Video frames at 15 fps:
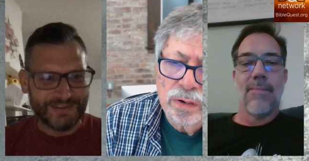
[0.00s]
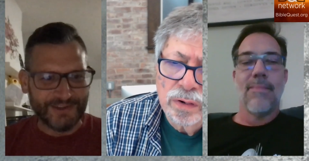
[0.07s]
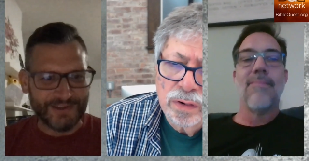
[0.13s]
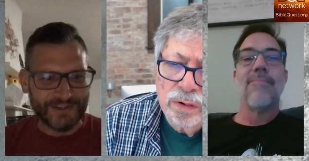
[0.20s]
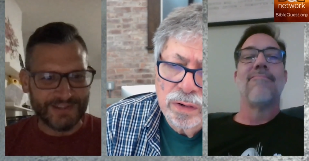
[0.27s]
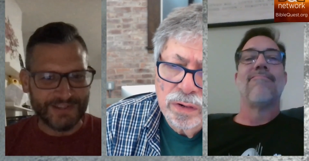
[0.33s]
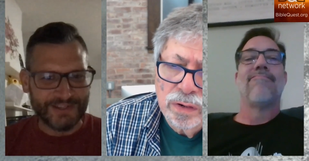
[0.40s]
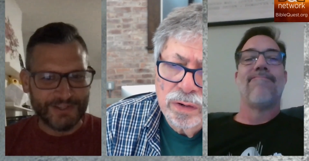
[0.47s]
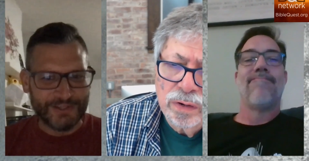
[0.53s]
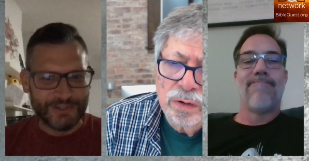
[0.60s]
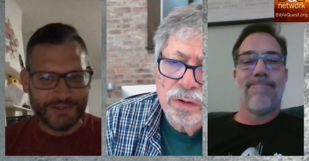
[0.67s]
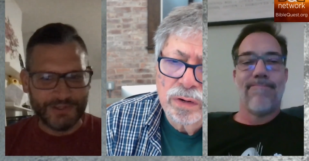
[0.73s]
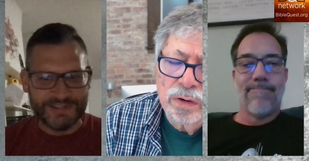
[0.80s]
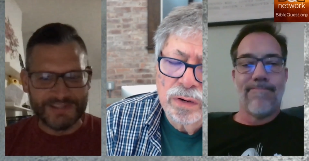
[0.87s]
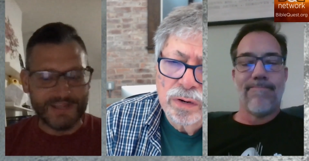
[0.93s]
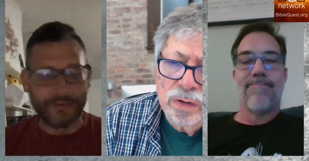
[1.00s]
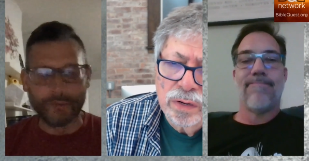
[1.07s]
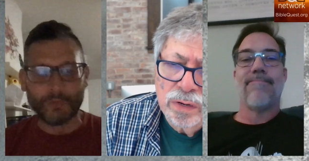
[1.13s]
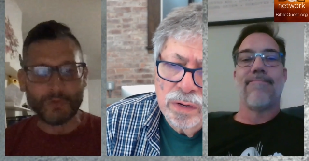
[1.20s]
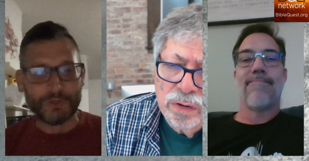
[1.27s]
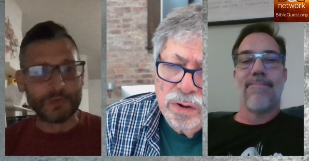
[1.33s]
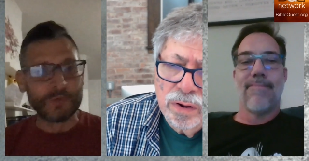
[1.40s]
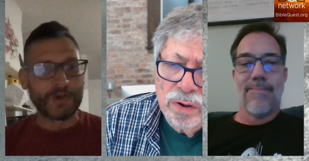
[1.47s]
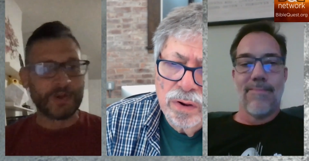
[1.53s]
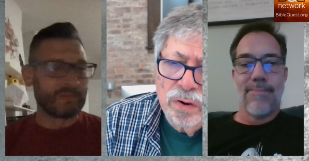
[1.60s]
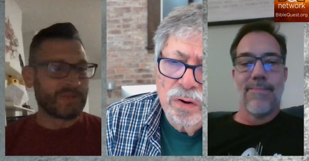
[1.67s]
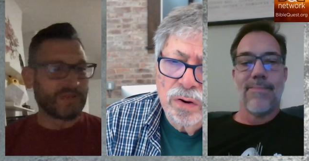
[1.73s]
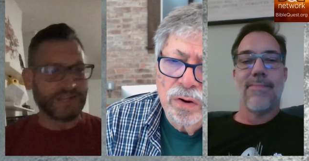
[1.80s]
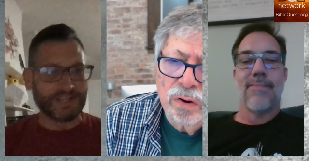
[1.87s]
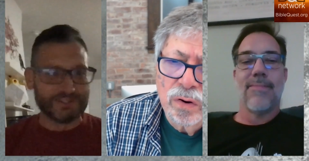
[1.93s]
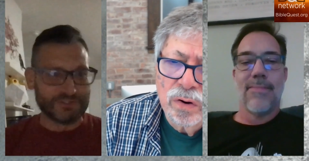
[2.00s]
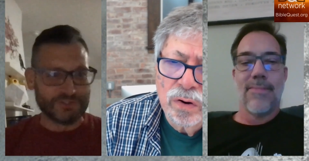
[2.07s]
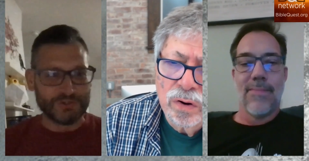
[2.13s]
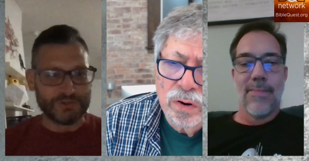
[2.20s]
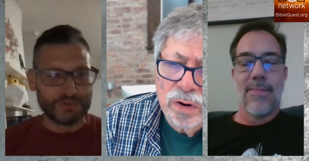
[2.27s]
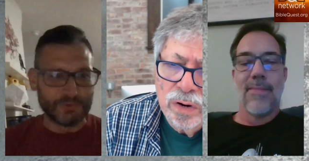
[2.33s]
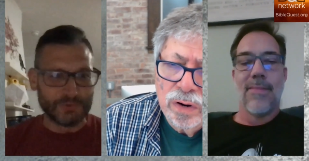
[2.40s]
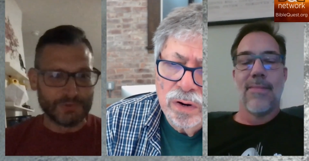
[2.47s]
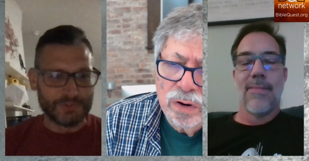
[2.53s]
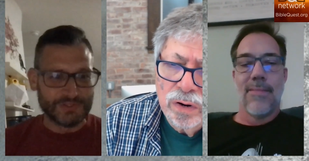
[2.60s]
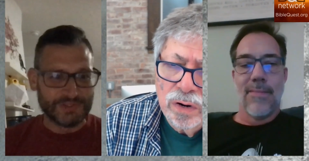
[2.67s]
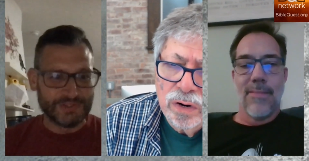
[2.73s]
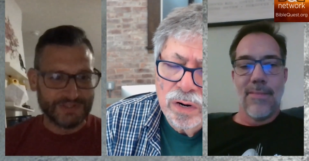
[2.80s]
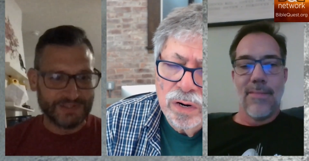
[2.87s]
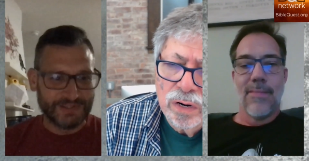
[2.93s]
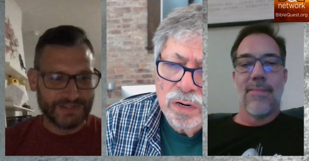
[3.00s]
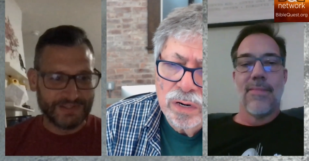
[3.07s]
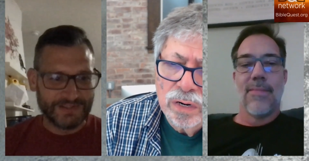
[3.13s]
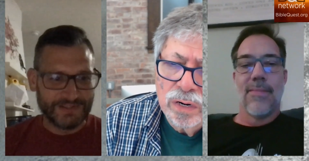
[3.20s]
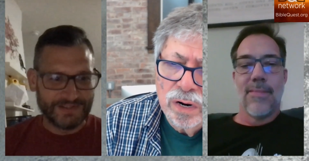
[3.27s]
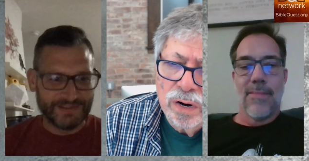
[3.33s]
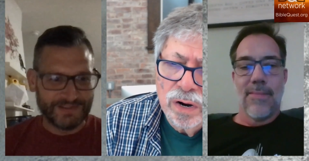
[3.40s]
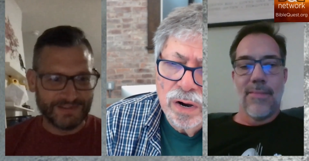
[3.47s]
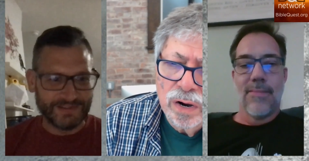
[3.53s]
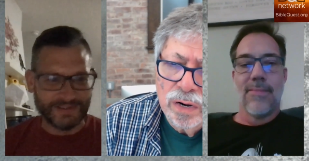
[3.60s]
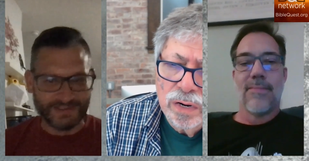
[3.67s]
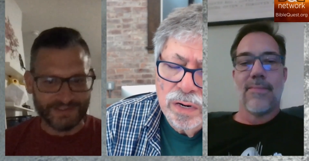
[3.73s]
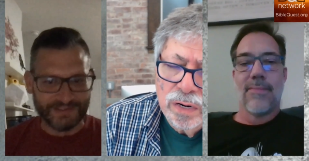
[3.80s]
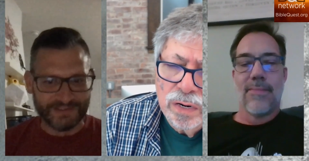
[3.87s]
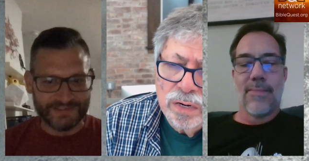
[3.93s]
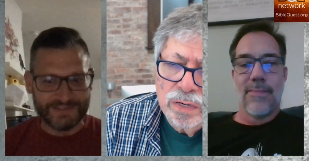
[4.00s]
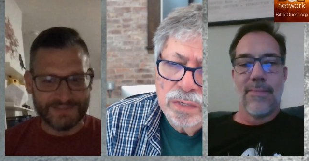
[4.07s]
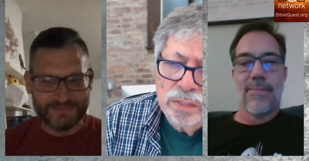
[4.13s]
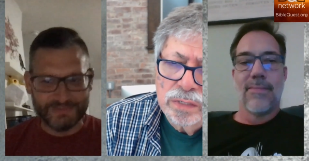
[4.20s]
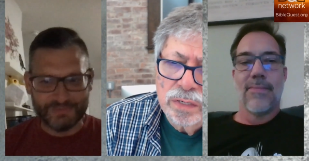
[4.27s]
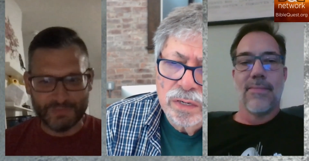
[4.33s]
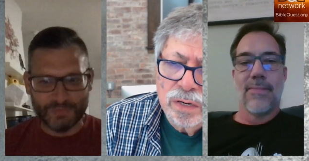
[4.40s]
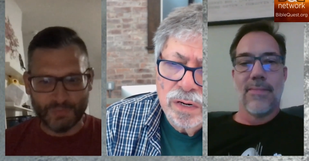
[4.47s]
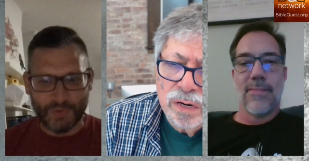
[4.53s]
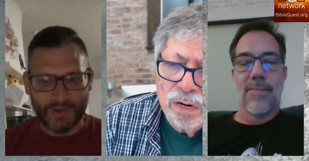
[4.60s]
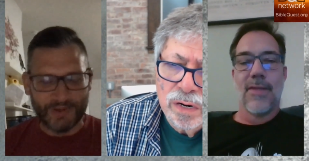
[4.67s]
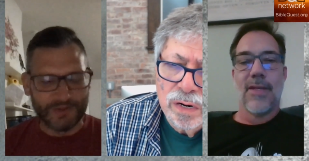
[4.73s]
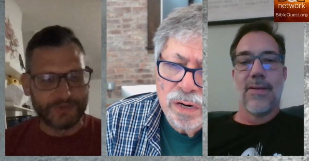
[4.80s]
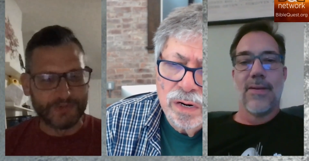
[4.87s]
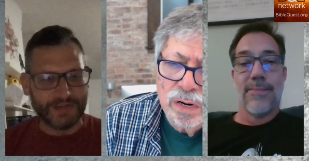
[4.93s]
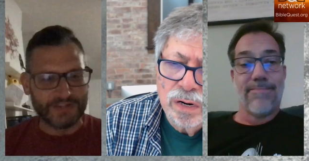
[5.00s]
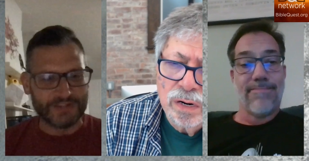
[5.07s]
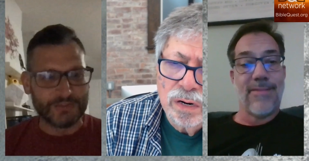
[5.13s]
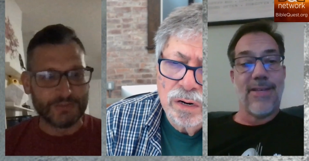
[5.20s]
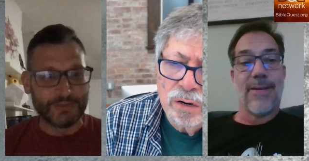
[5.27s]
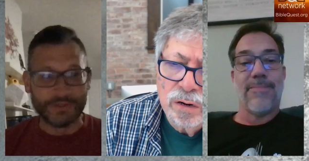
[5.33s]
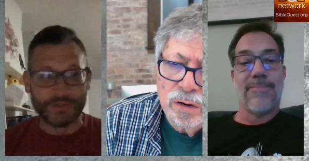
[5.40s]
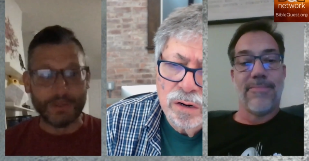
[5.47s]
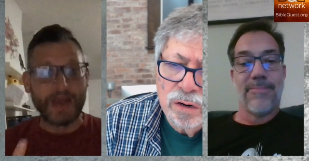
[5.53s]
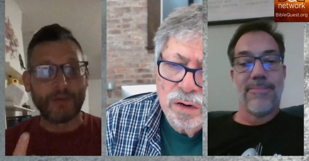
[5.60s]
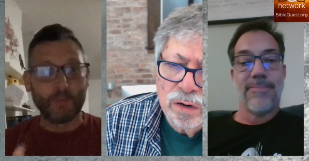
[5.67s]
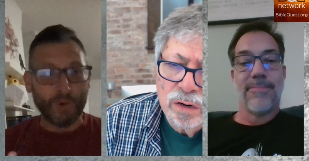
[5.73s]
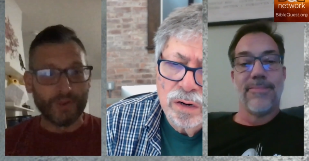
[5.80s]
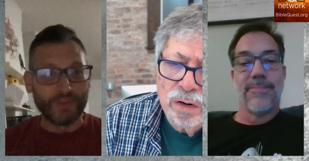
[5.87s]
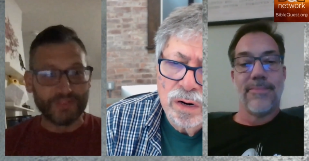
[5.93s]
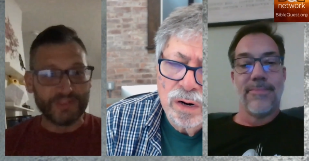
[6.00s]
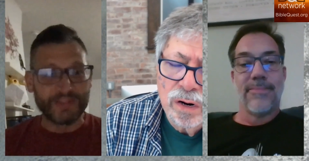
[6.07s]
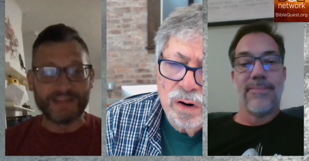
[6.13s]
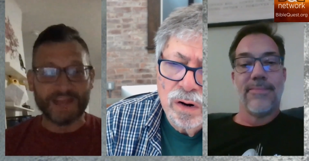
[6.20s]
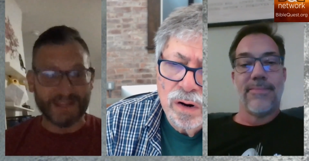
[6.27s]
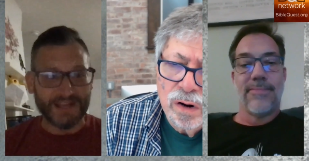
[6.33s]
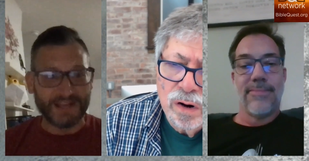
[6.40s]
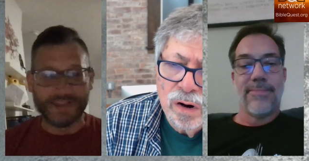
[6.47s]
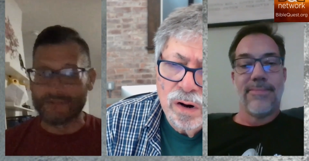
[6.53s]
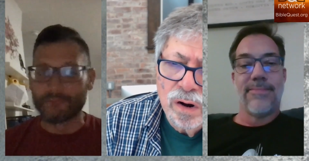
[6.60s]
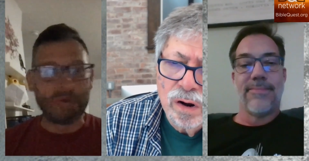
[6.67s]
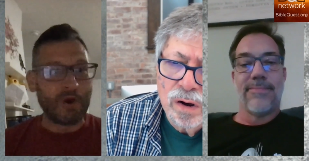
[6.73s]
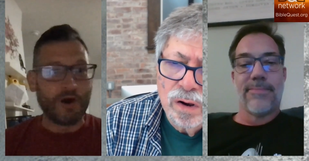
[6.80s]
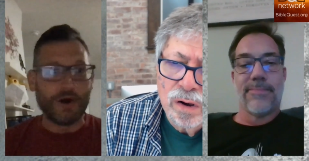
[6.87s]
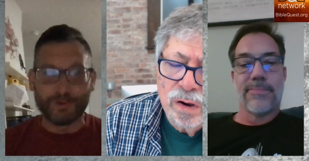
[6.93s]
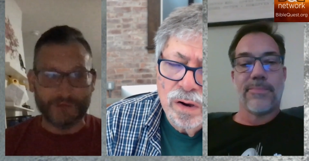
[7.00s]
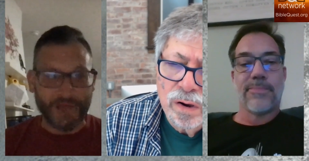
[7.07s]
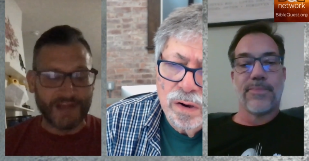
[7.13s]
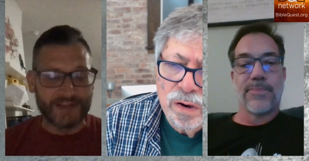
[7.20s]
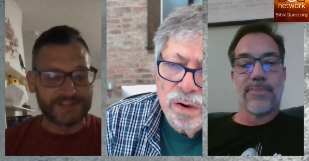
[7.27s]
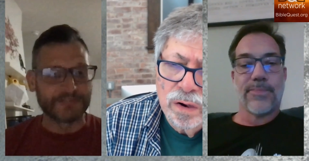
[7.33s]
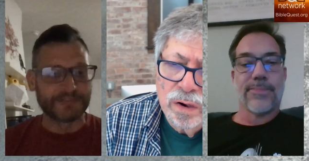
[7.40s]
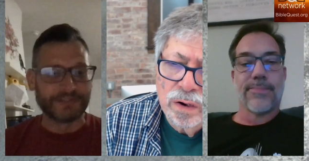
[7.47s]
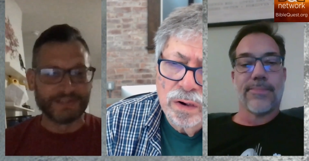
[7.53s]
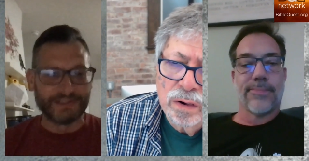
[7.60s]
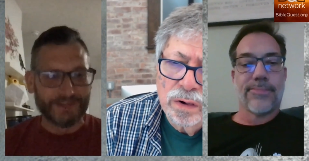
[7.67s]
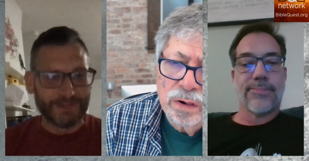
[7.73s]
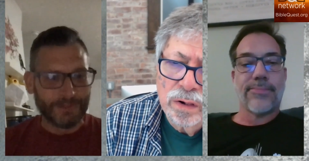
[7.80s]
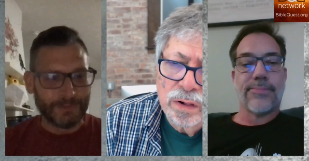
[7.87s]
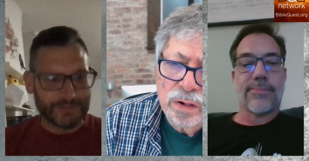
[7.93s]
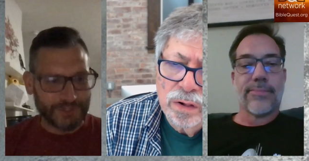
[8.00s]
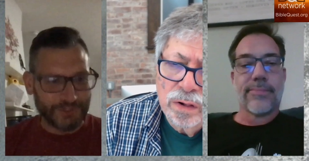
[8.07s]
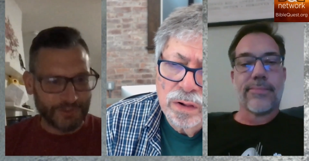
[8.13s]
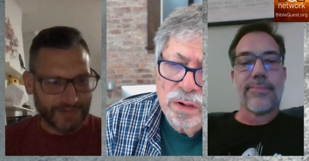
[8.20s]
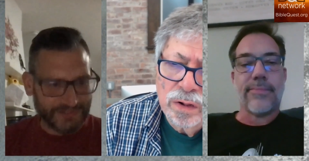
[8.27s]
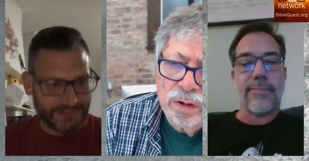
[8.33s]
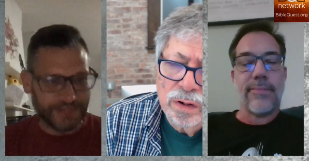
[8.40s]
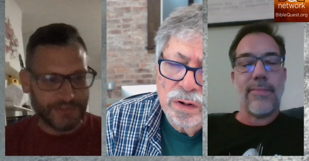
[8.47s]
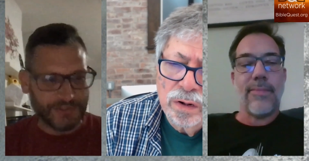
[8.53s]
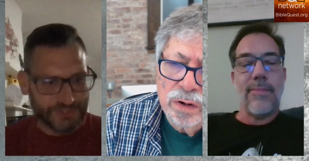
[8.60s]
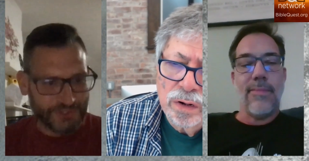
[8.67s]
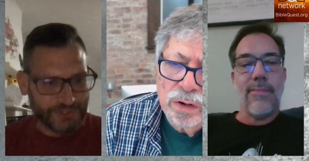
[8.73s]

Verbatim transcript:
Speaker 1: Right? It's not what you want to pick and choose. It's why are you not doing that one thing that God, that Paul constantly was correcting the